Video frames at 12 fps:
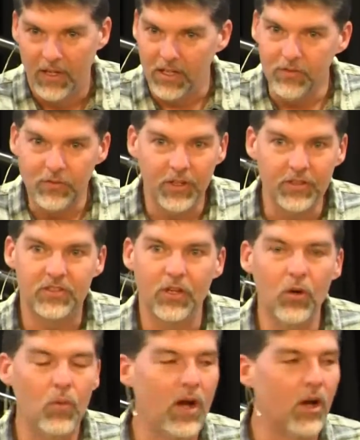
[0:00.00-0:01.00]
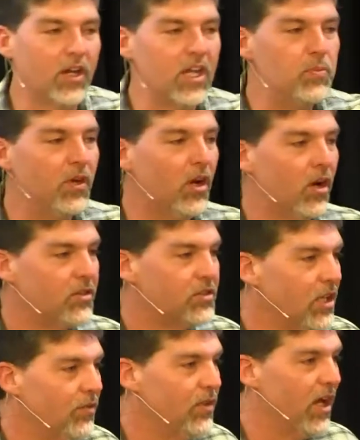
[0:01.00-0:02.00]
And you've done so well keeping it all
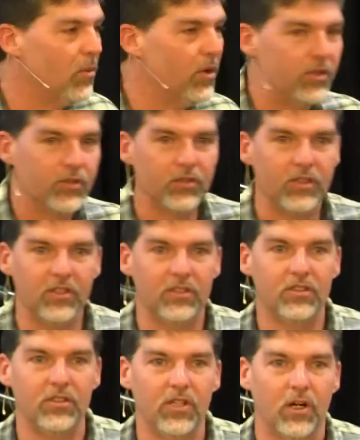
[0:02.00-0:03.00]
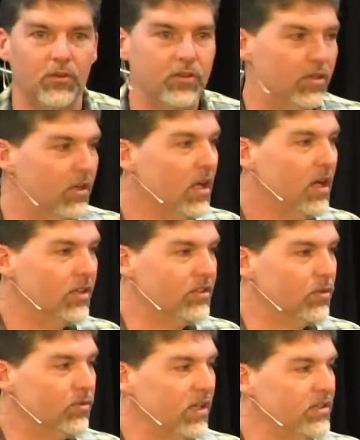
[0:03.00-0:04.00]
shoved down, but the truth is, is you don't do it
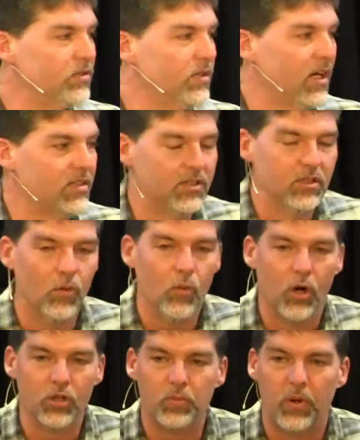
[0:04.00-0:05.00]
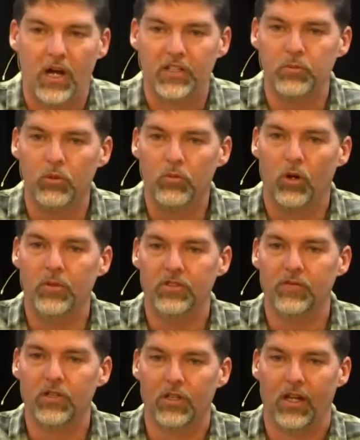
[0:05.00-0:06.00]
because it resurrects at the worst possible
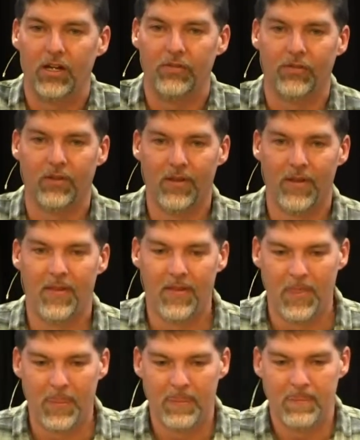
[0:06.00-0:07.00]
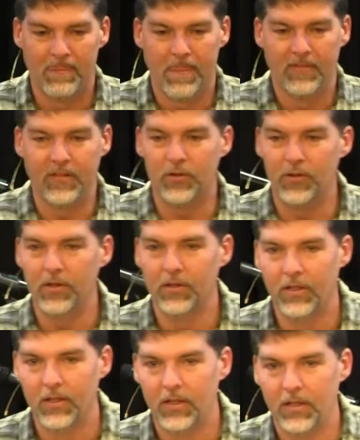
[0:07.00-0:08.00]
moments of your life. Is that true?
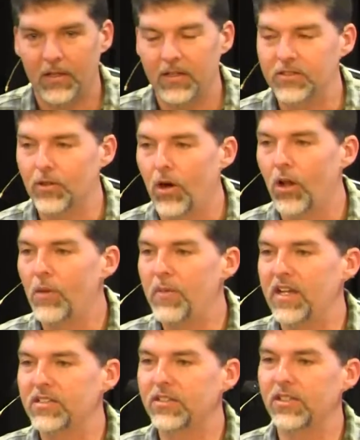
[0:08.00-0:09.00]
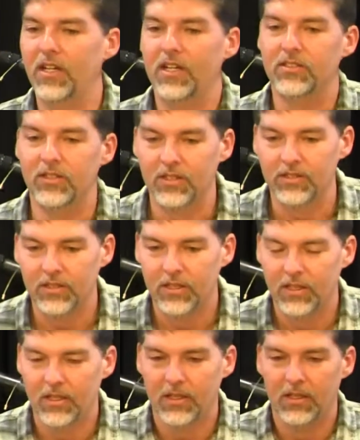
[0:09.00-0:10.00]
So all I'm asking today is this.
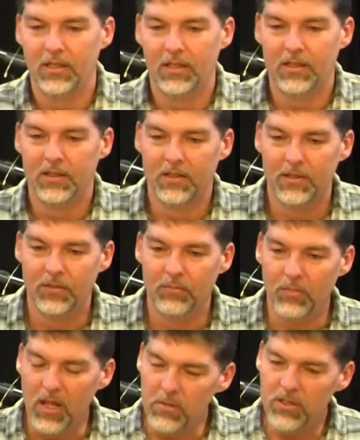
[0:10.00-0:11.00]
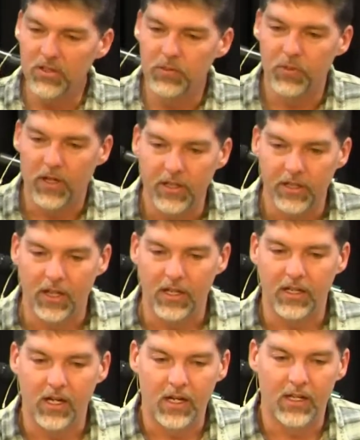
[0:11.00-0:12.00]
Maybe just pray
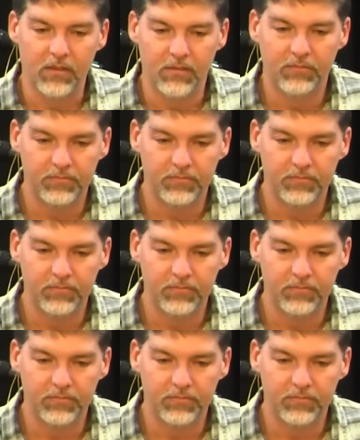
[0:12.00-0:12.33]
today, God,